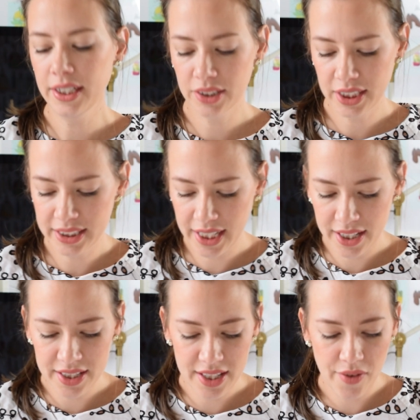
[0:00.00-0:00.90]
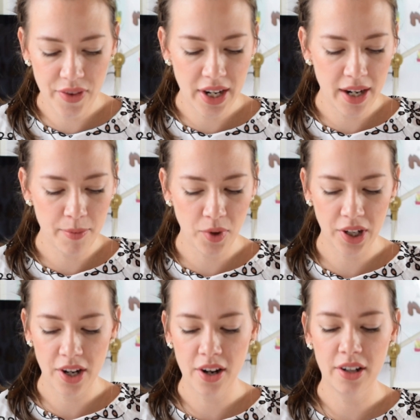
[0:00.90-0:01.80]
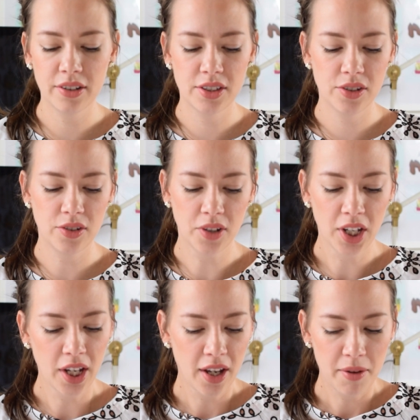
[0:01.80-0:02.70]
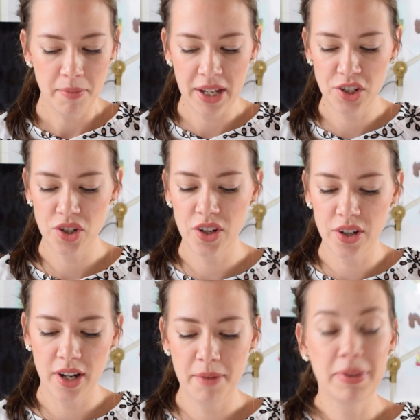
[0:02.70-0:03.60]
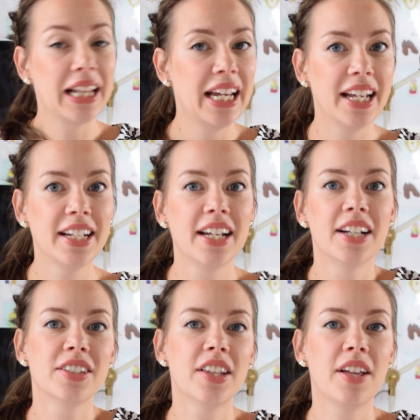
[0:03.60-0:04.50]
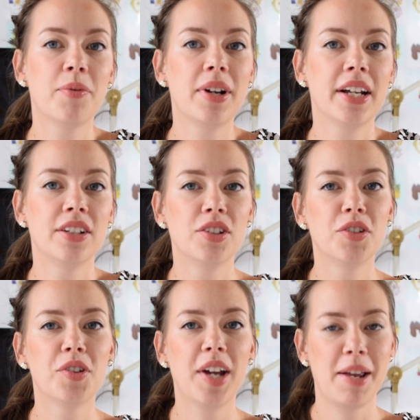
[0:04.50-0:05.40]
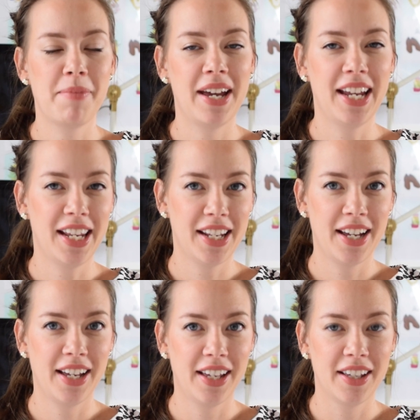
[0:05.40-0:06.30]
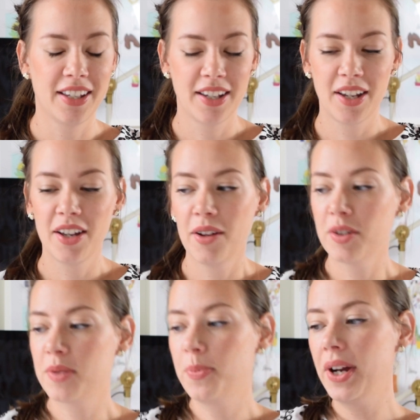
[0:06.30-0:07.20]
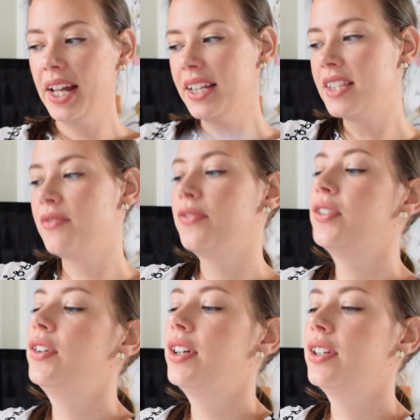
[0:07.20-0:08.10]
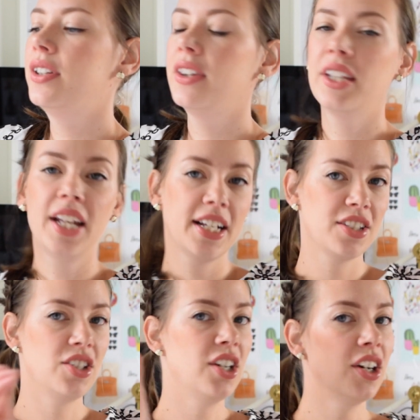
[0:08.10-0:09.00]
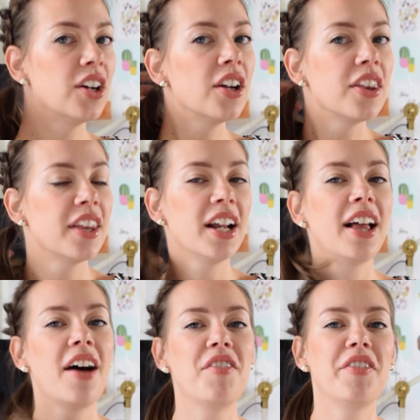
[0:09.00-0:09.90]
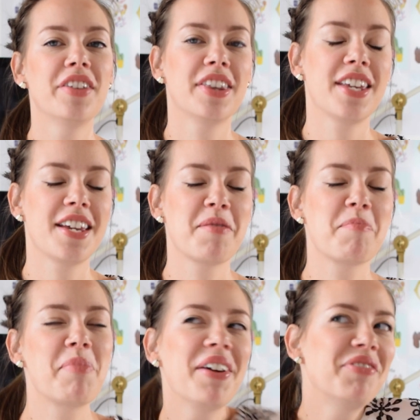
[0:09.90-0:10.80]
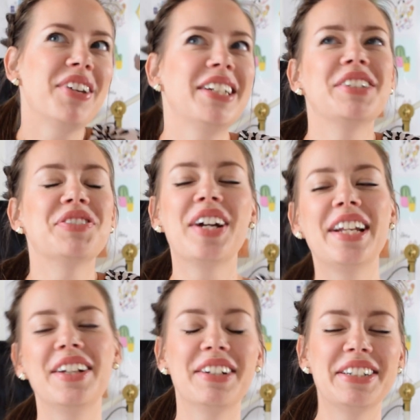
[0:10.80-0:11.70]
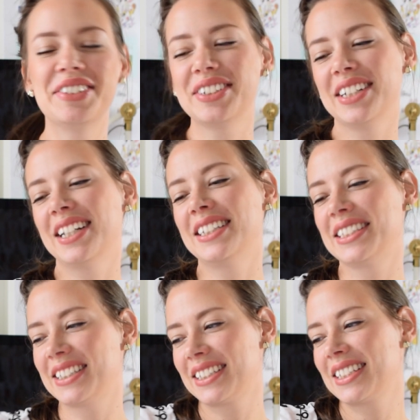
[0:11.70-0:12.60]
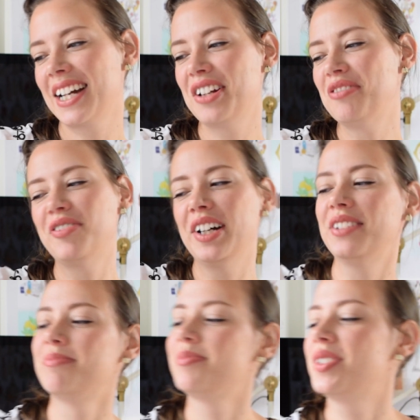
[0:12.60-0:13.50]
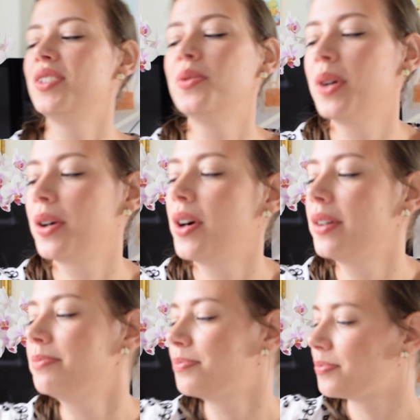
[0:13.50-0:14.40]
Yeah, so that's kind of stuff that I'm working on to make sure and plan so that when I do create my spreads for the next year, that I'll have everything perfect and ready, you know. It's kind of fun to work on.